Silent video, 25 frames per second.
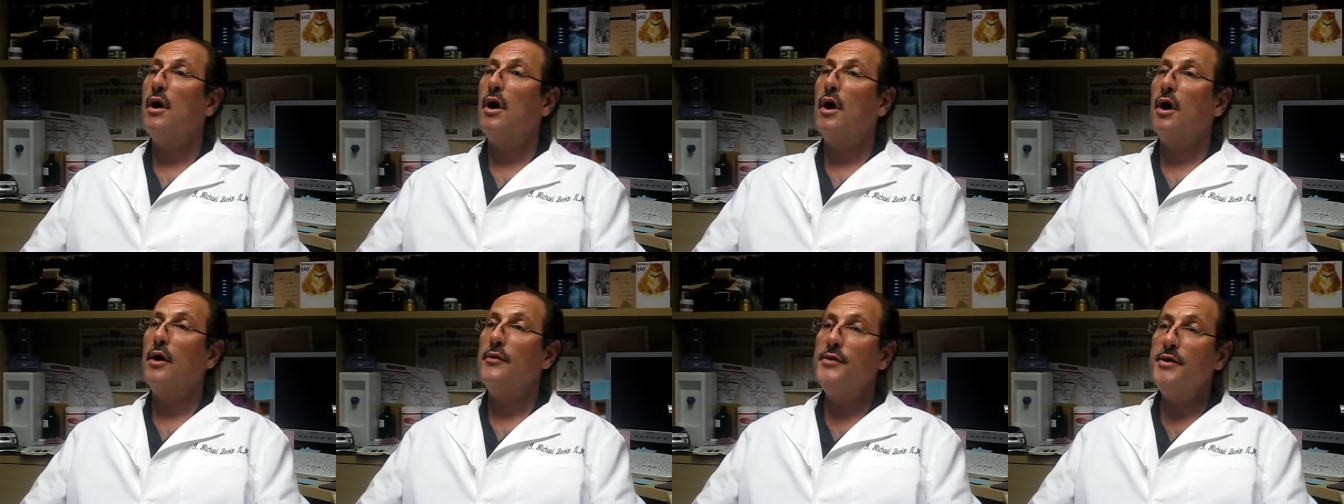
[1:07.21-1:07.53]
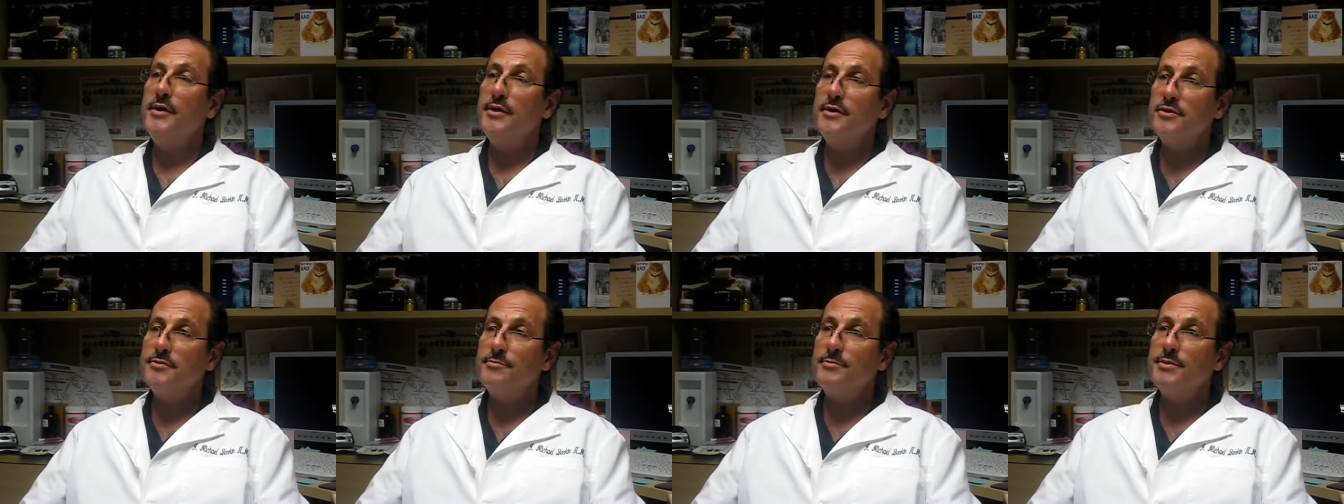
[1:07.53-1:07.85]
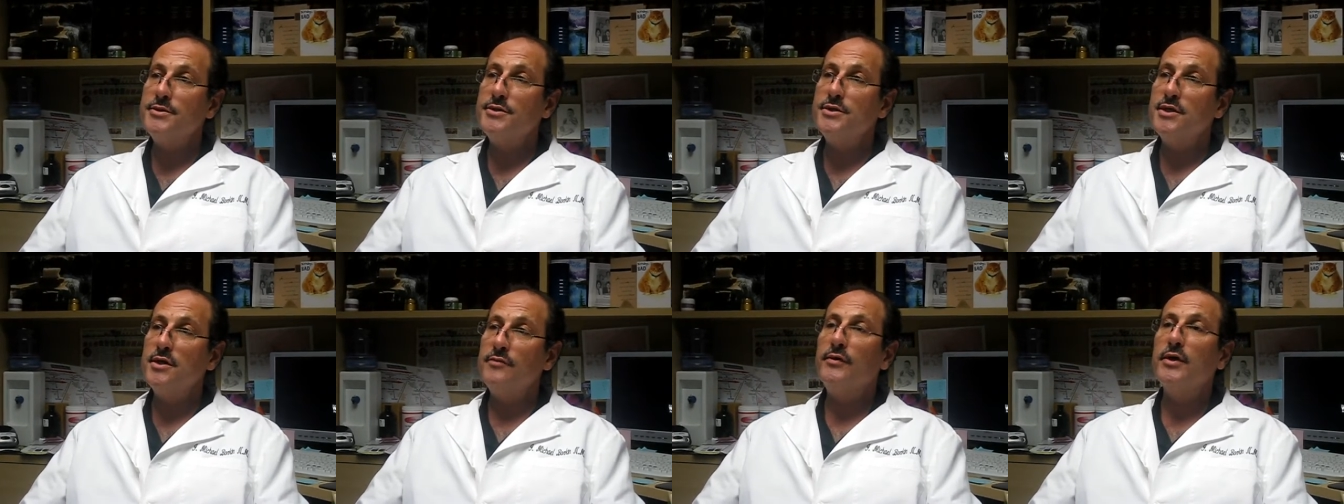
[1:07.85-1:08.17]
on these
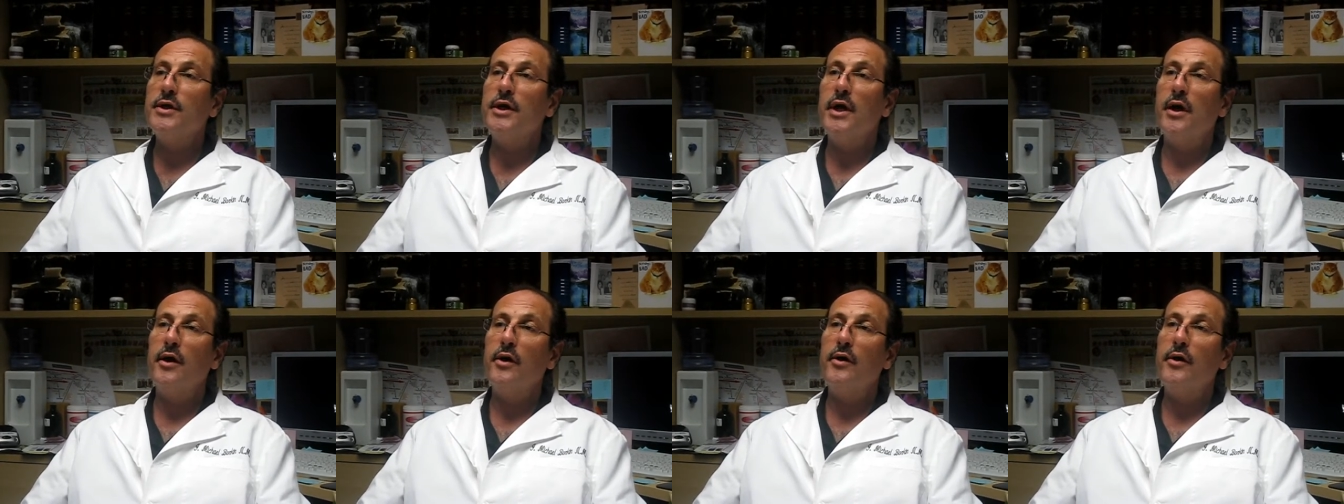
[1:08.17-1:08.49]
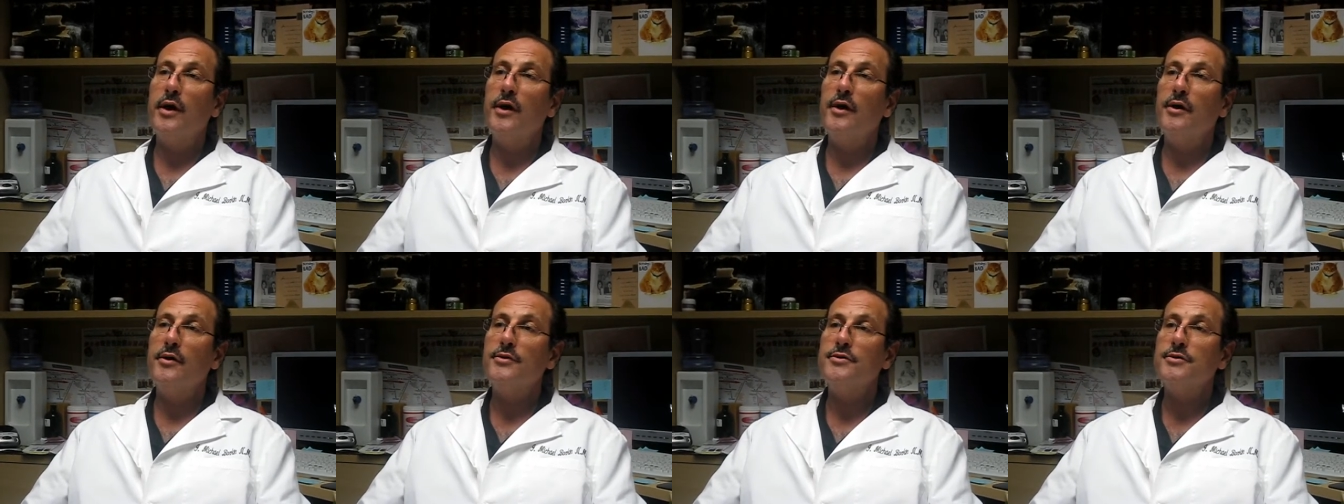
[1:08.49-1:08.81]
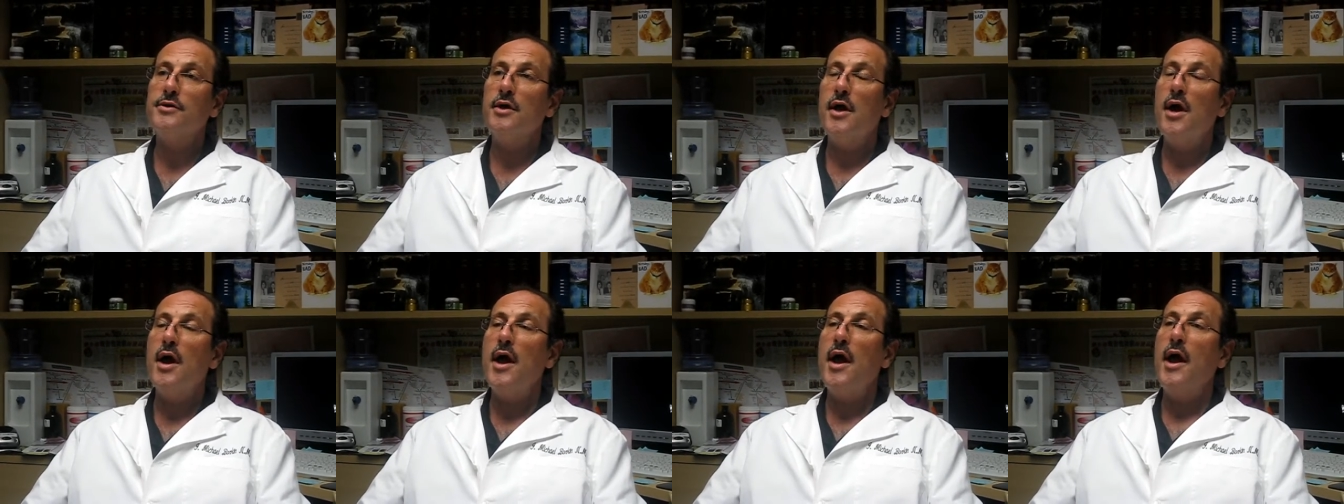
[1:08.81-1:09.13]
specific areas
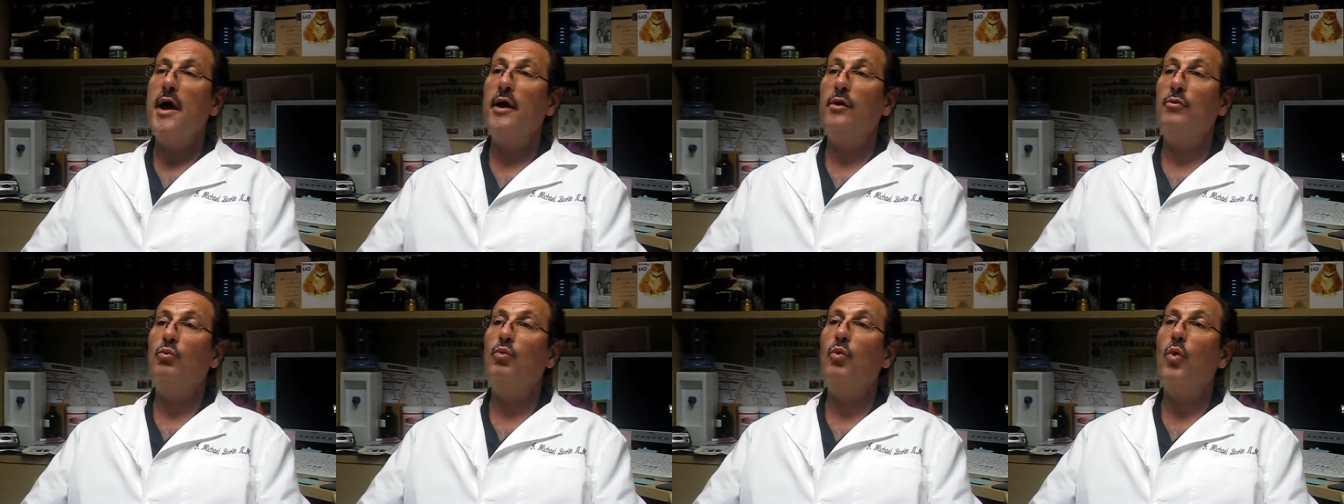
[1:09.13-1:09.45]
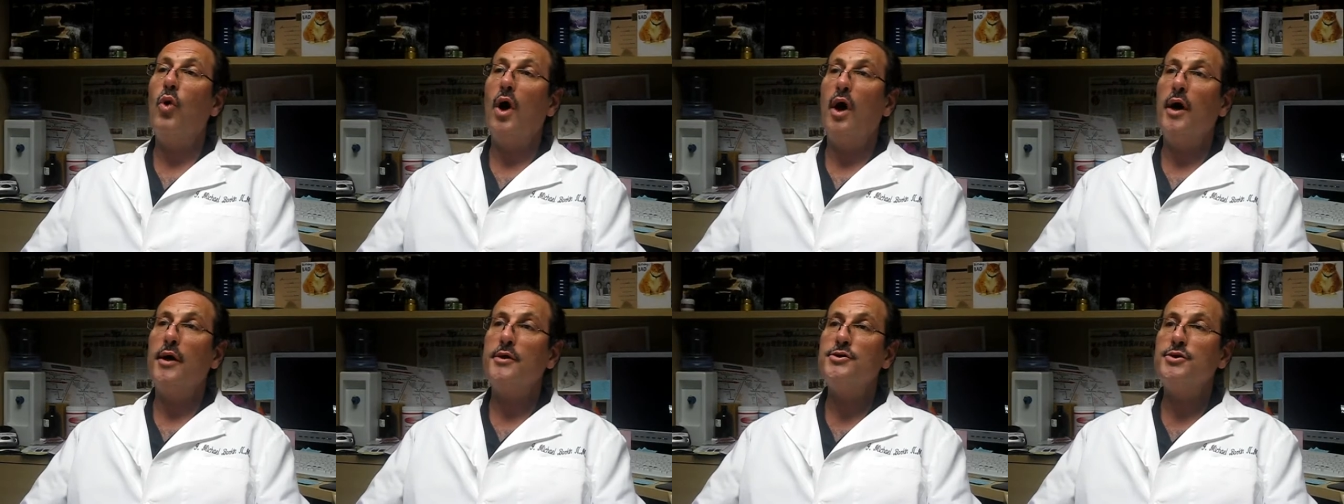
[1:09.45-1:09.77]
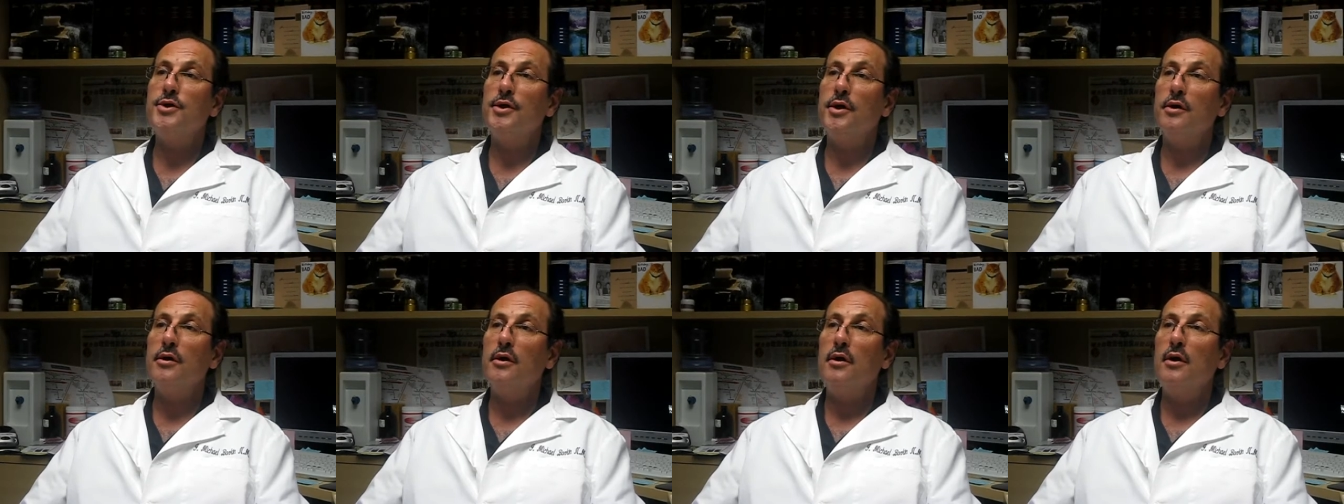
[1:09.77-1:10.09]
and
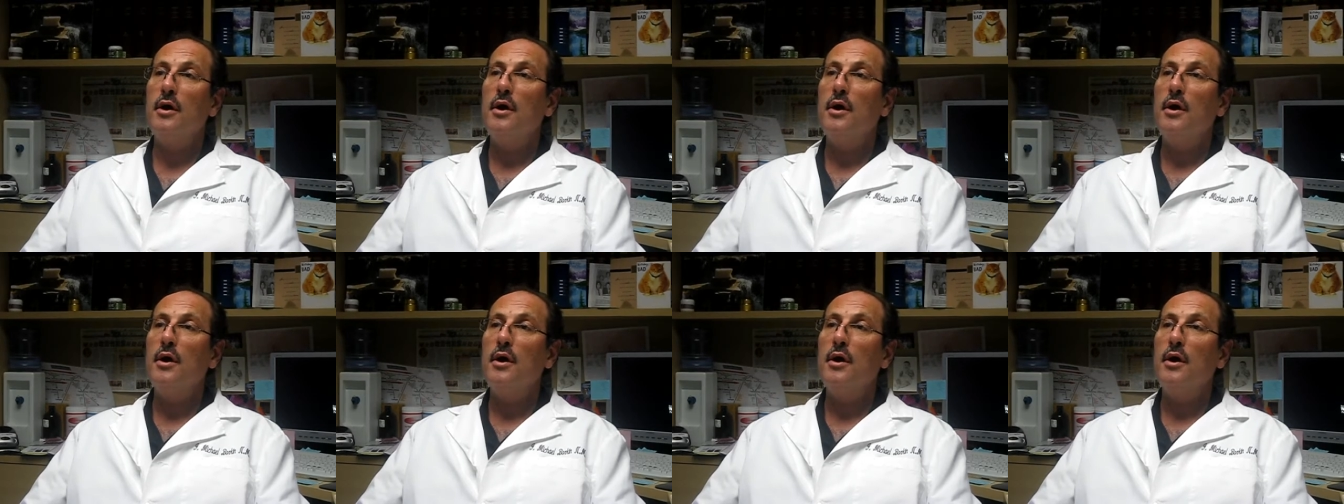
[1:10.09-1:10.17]
watching